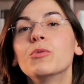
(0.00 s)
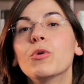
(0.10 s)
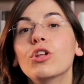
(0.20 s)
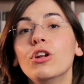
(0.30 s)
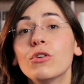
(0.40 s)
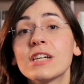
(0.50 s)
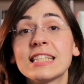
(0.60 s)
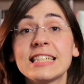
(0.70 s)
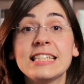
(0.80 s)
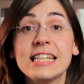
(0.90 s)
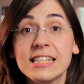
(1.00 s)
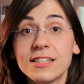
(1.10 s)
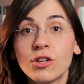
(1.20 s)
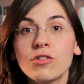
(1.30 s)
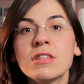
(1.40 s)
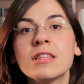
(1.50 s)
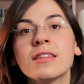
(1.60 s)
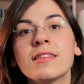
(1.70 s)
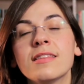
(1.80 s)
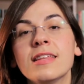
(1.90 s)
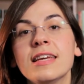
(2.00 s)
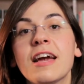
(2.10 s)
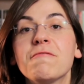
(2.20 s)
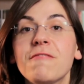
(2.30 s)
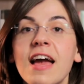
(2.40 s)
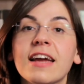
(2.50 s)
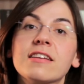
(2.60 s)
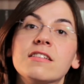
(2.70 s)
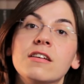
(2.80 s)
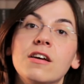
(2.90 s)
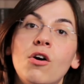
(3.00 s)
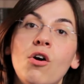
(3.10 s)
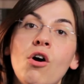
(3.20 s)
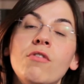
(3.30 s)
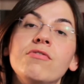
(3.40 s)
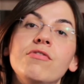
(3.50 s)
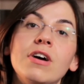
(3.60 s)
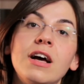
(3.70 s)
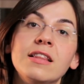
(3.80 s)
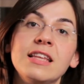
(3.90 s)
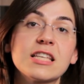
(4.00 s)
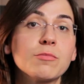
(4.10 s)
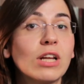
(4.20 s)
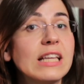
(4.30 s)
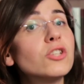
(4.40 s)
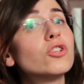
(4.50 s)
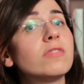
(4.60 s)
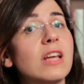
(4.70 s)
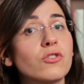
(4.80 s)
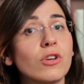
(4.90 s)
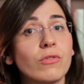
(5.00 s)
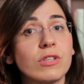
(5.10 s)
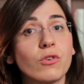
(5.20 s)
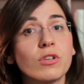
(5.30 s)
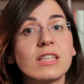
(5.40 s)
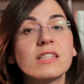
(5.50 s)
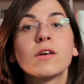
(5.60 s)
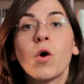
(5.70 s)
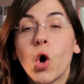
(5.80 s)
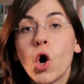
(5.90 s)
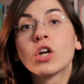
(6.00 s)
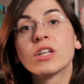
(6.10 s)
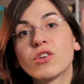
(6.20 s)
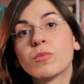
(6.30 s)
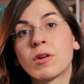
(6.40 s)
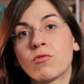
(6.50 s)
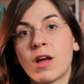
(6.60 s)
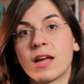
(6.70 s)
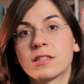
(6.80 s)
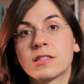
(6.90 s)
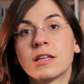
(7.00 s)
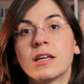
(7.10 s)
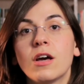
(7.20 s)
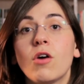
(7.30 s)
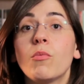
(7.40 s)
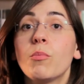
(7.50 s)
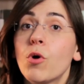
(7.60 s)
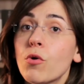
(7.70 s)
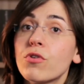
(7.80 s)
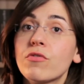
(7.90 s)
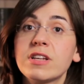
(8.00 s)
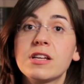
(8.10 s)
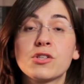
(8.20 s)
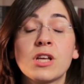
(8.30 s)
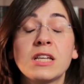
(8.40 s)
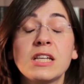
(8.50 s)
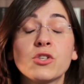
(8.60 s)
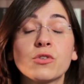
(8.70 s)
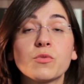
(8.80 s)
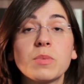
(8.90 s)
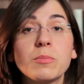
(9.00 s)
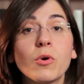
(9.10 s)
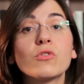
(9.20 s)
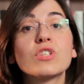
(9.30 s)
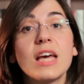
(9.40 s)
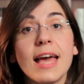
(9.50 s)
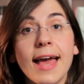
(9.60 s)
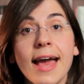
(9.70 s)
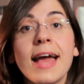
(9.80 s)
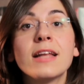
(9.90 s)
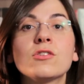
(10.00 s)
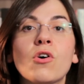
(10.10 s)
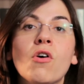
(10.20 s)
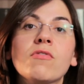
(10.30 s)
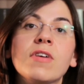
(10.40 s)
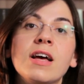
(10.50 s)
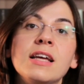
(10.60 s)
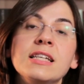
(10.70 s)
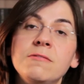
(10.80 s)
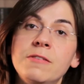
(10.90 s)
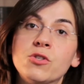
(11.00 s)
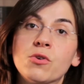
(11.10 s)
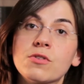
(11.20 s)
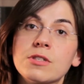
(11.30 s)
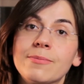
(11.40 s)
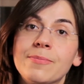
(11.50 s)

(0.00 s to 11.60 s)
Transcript: We will look at in detail the effect of the exploitation of natural resources on human rights, both of indigenous peoples and of individuals.